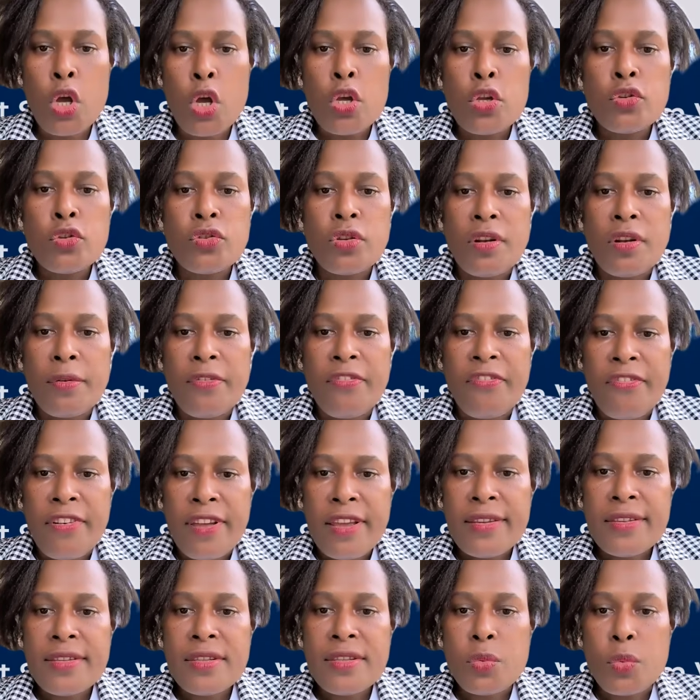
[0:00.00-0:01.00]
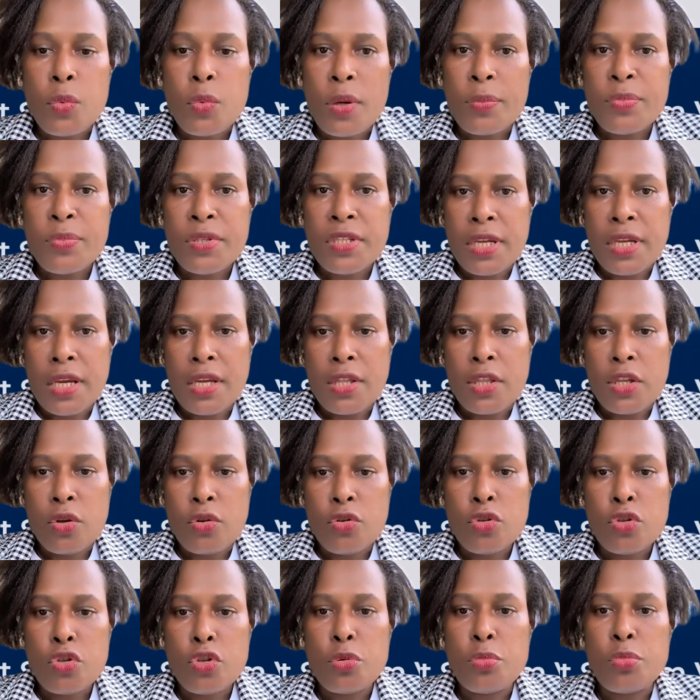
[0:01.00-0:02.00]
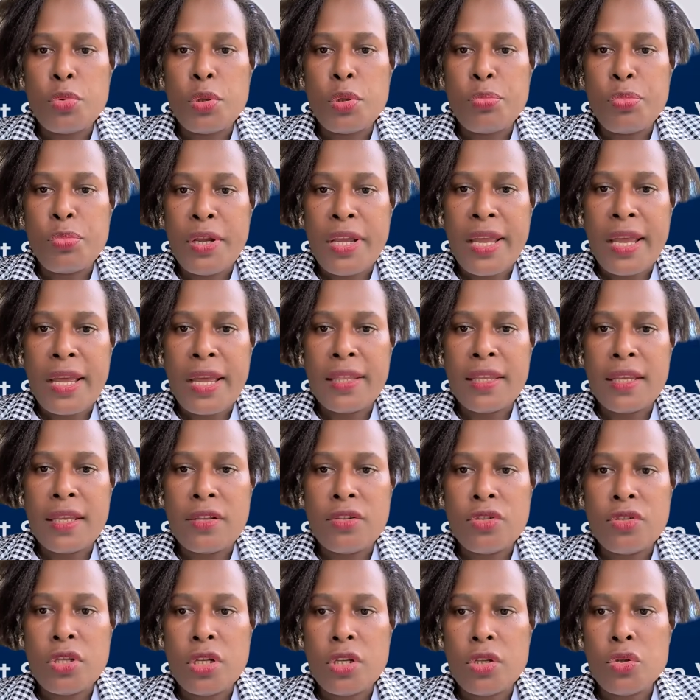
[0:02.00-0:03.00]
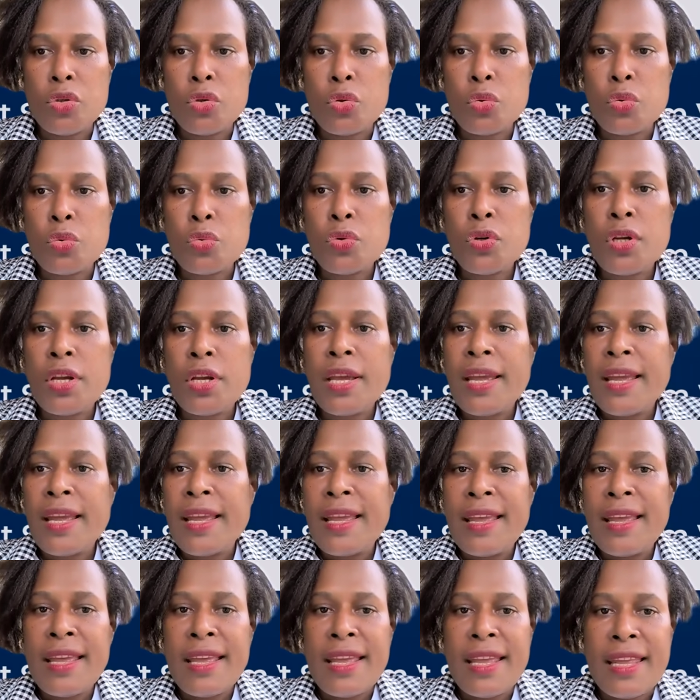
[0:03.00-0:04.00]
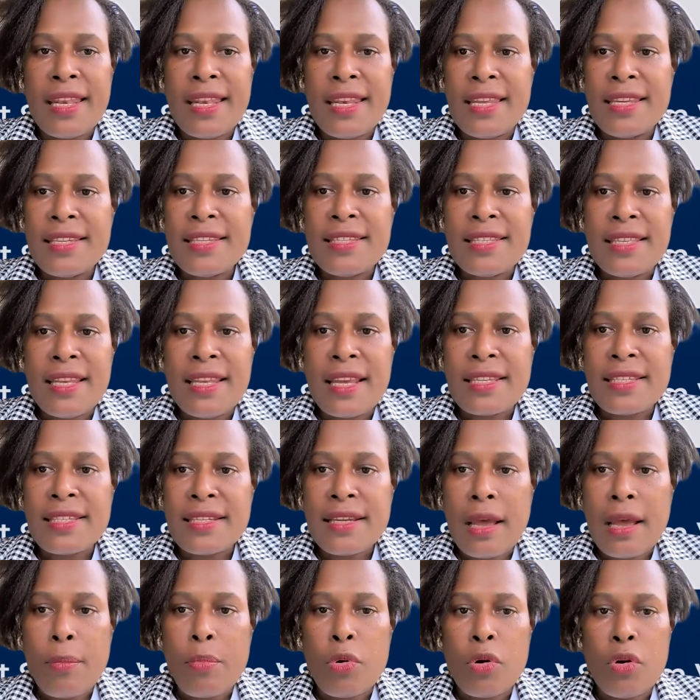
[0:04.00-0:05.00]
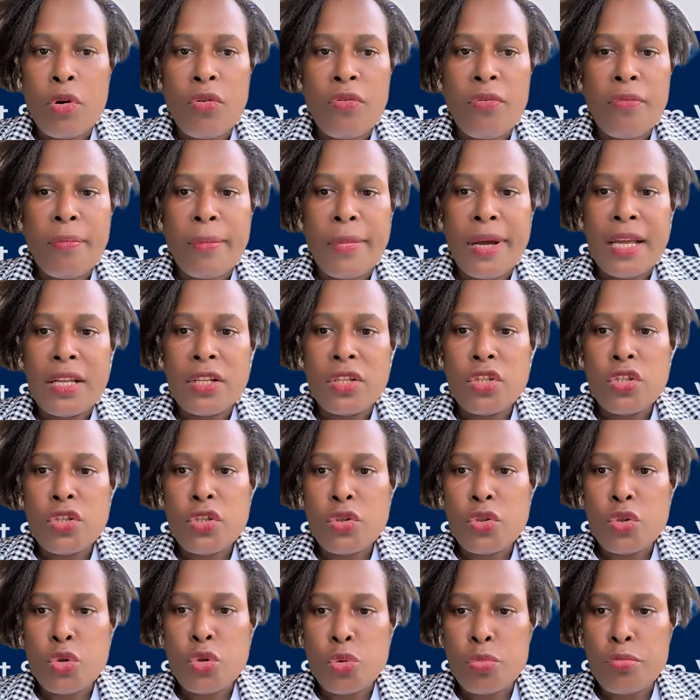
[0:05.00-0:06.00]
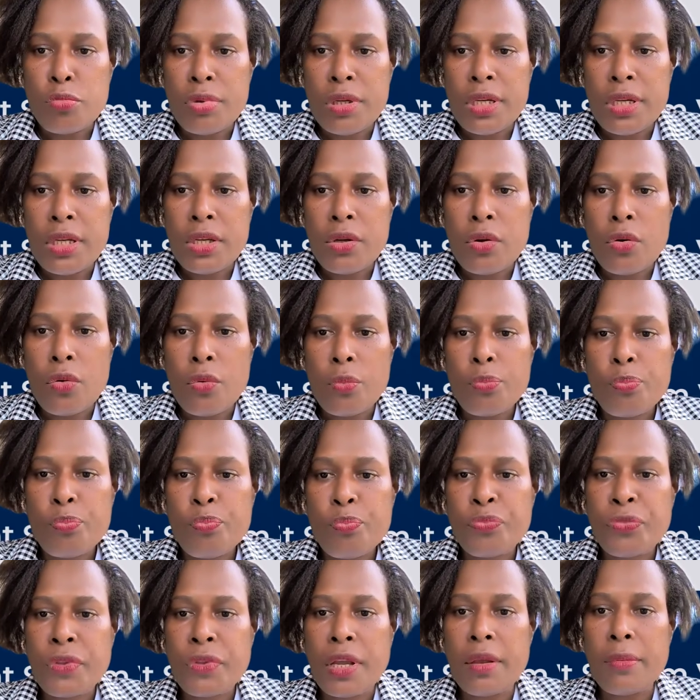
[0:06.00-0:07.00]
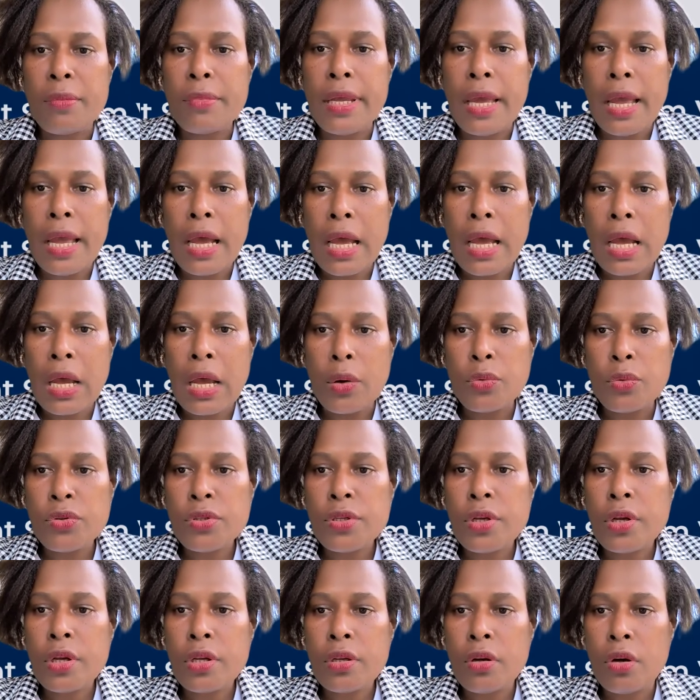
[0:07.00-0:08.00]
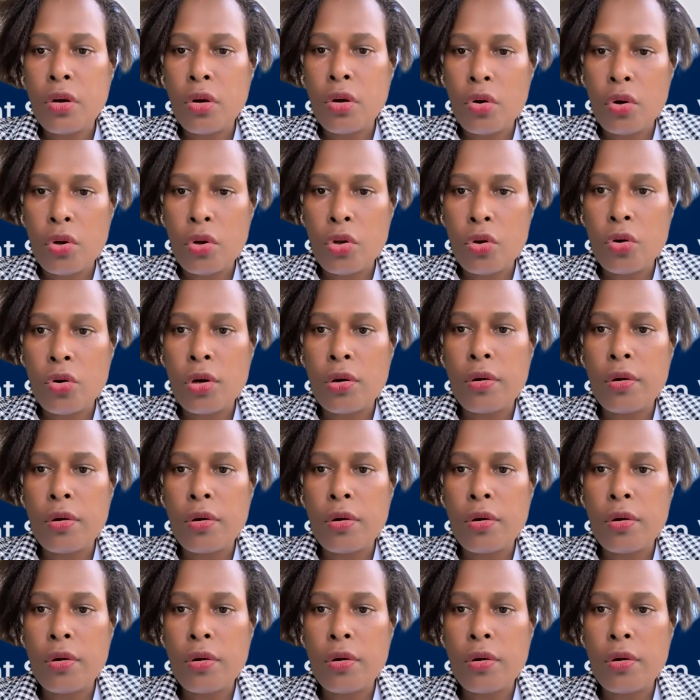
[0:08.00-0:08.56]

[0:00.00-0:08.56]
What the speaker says: So the first website you should be paying attention to in this next couple of months should be your IMI account or your